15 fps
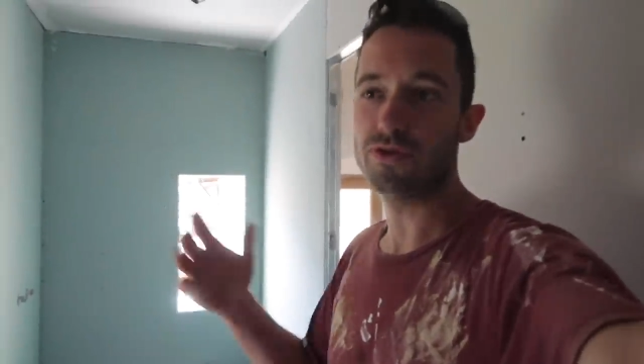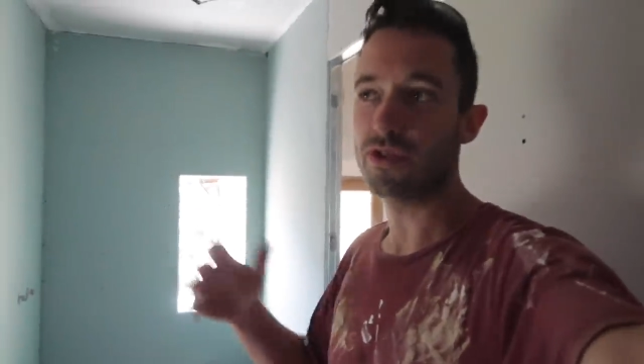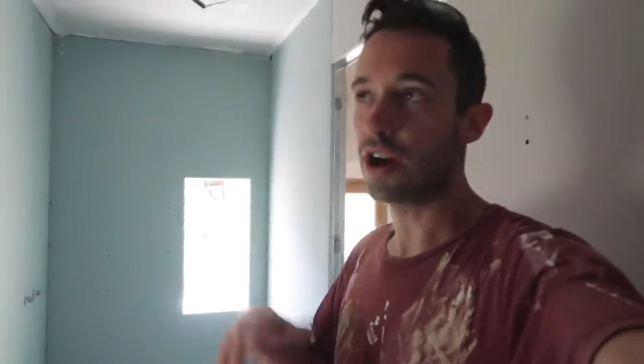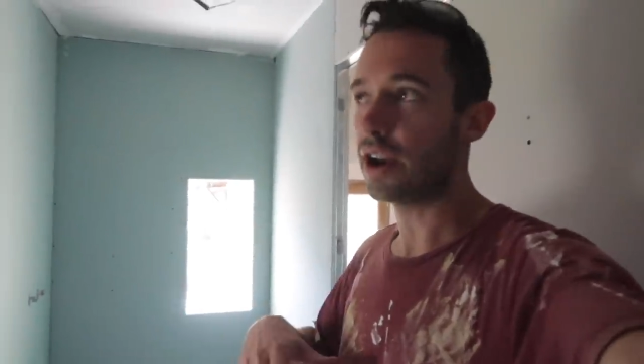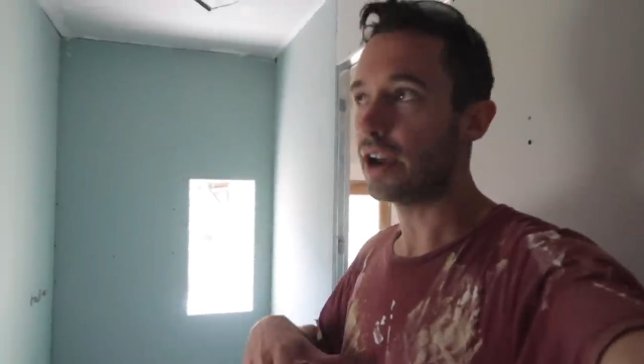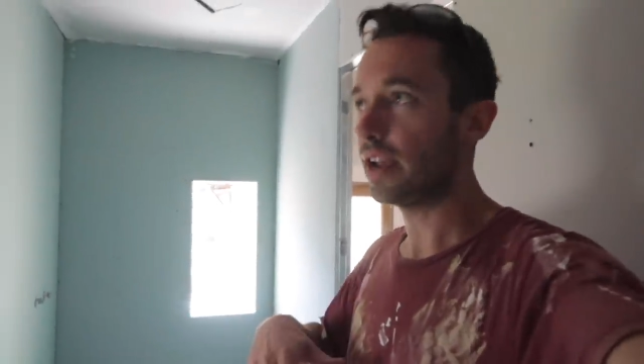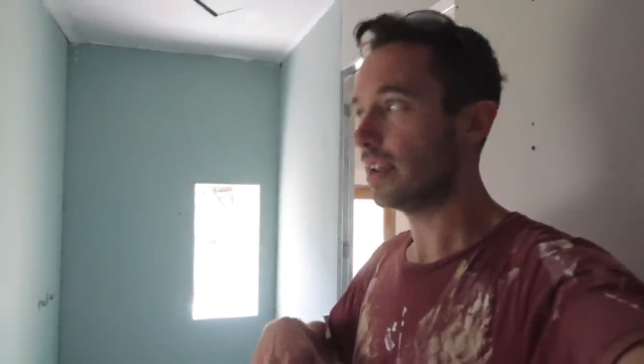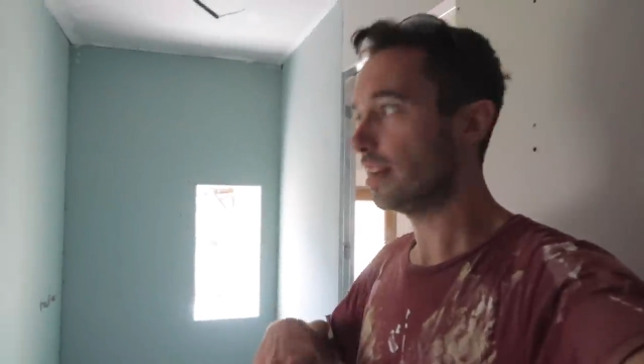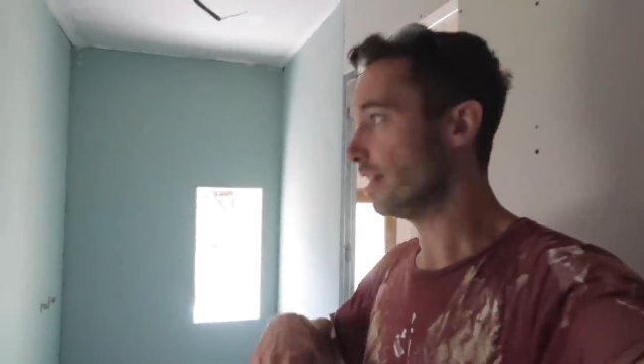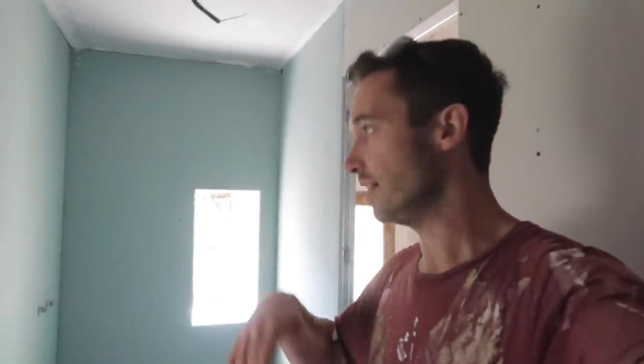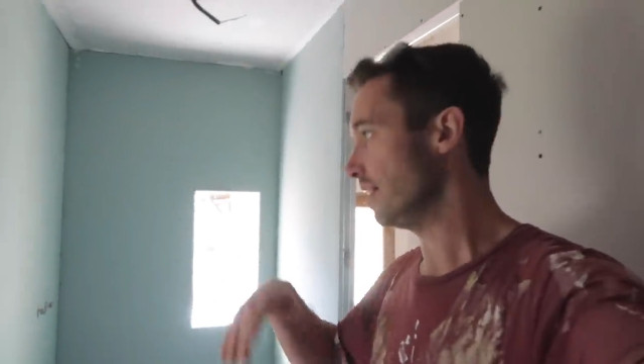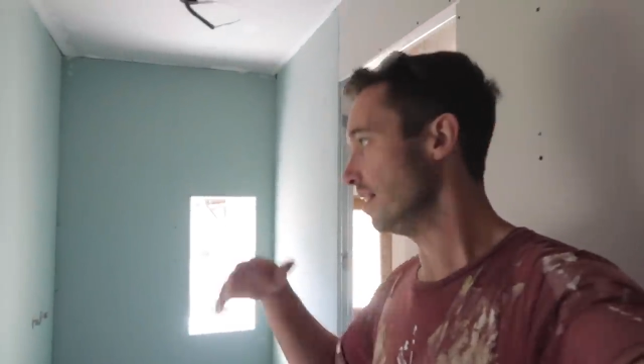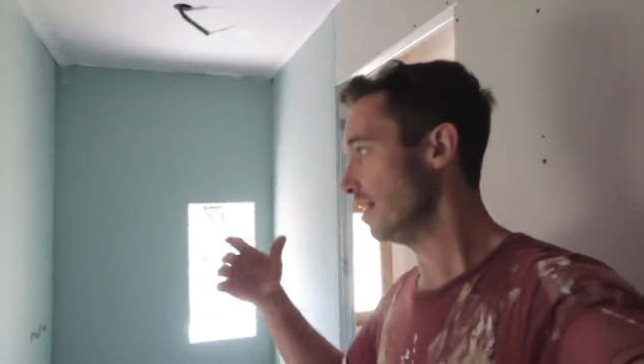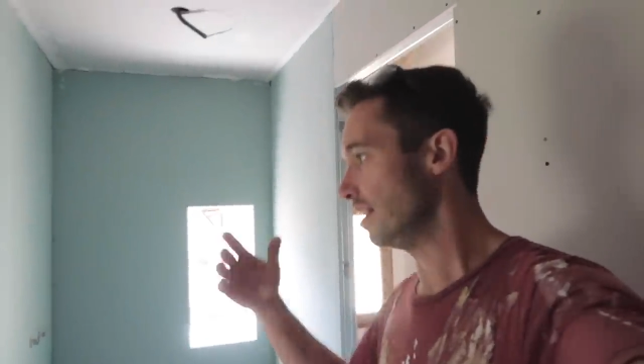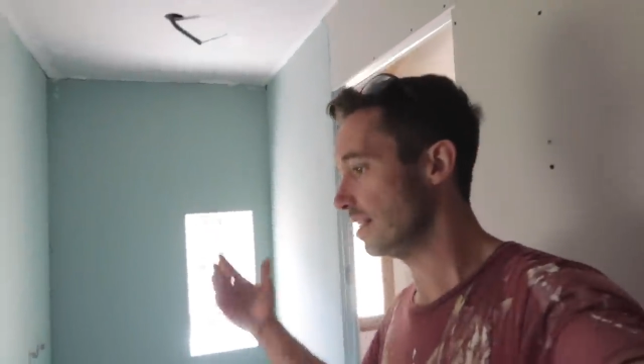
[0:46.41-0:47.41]
dried
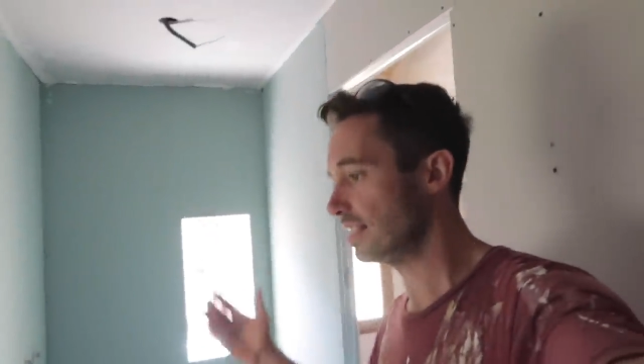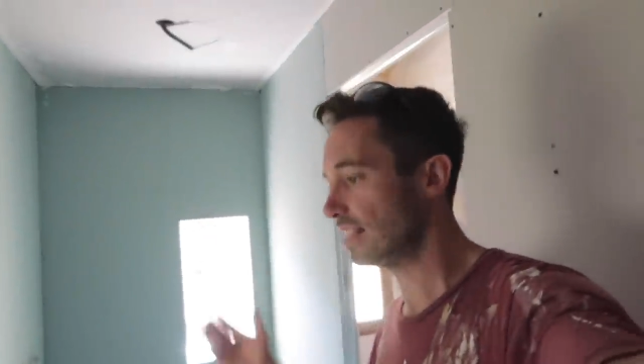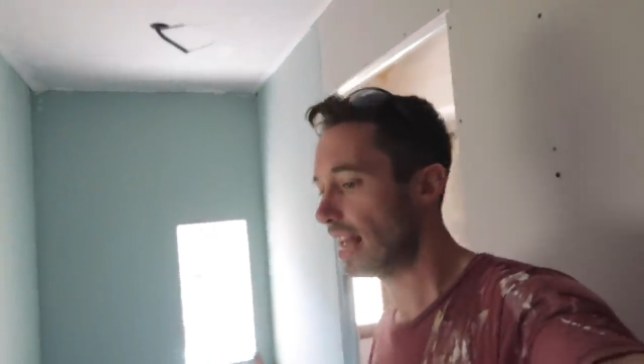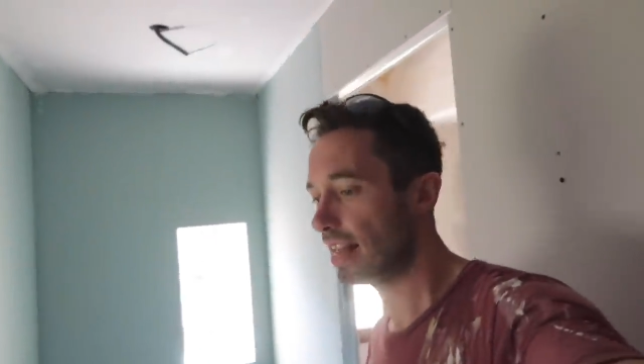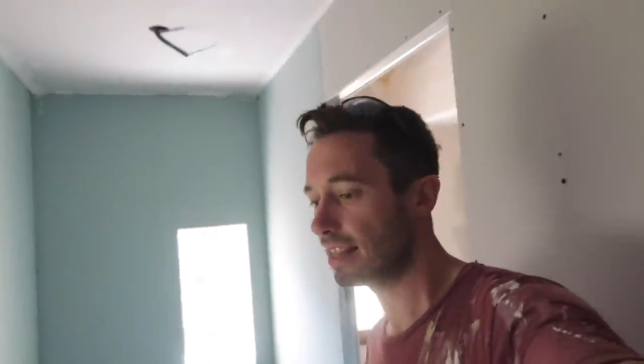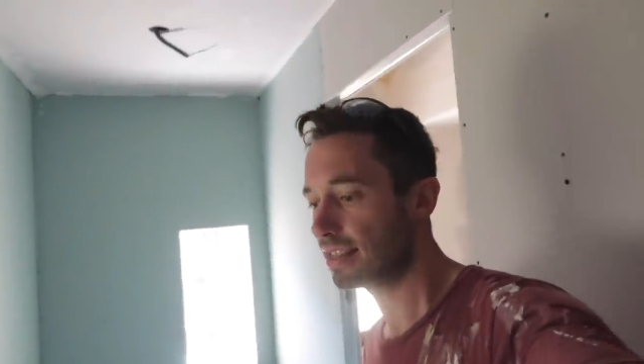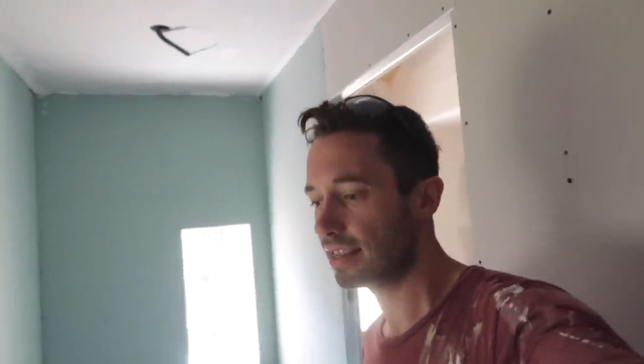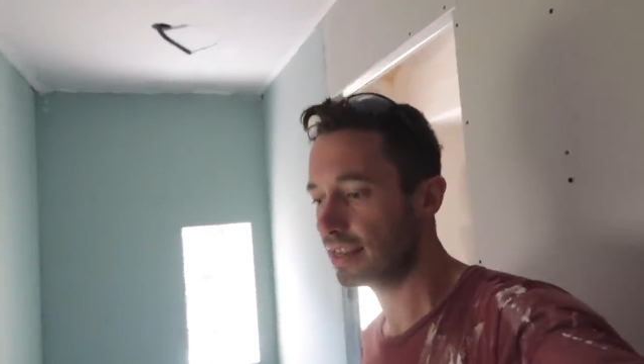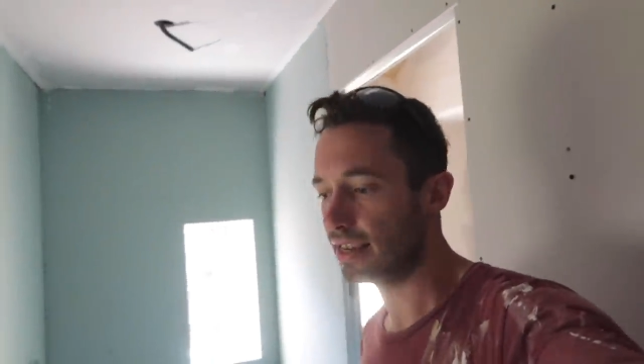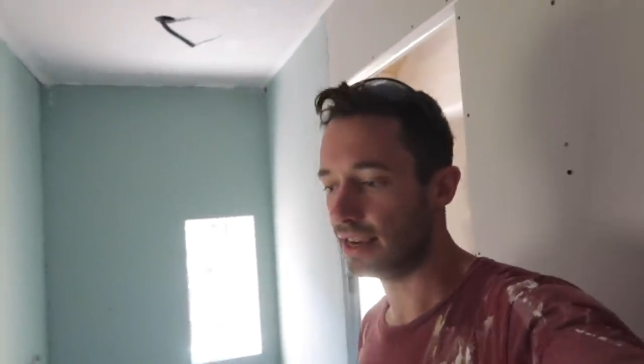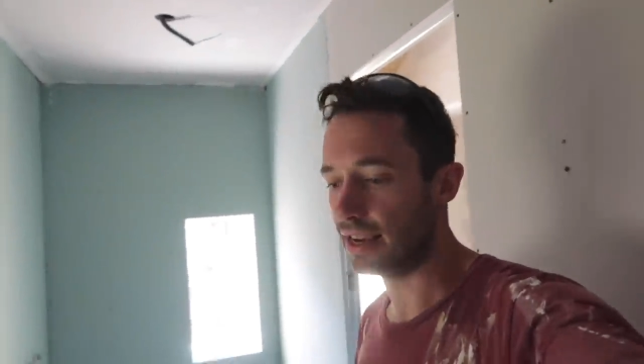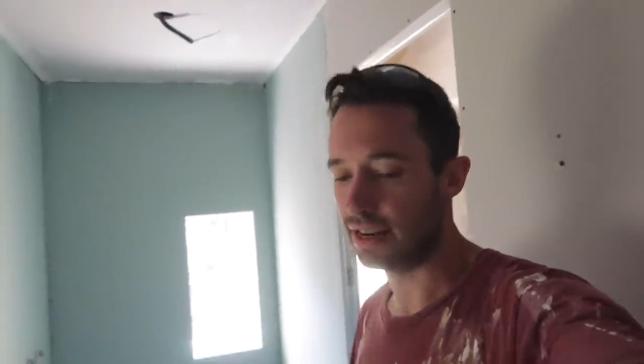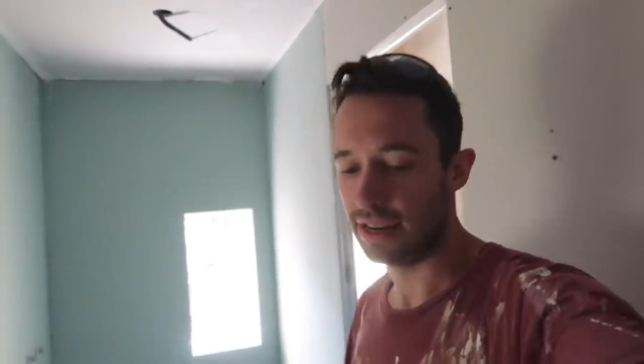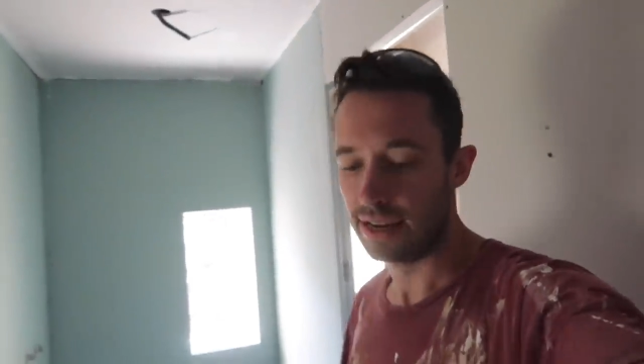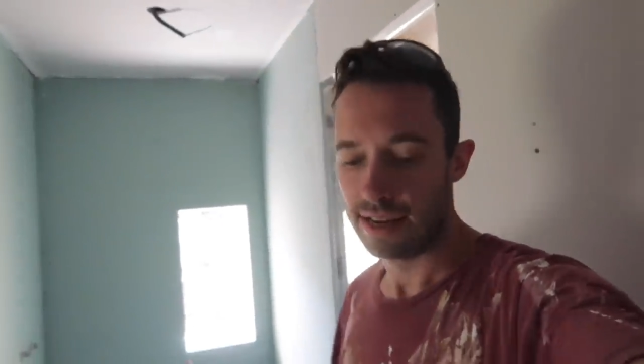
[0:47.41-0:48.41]
and then like
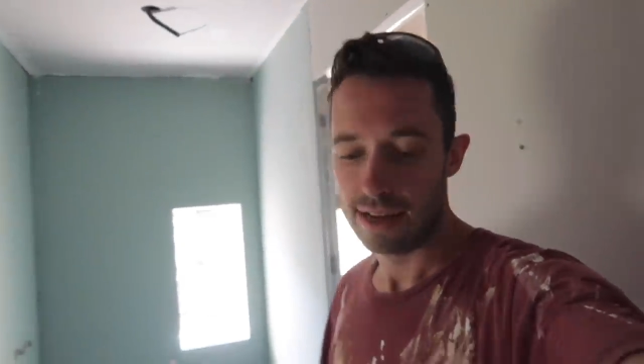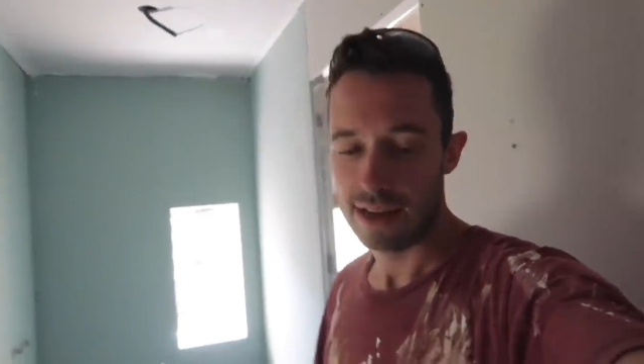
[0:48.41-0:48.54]
sanded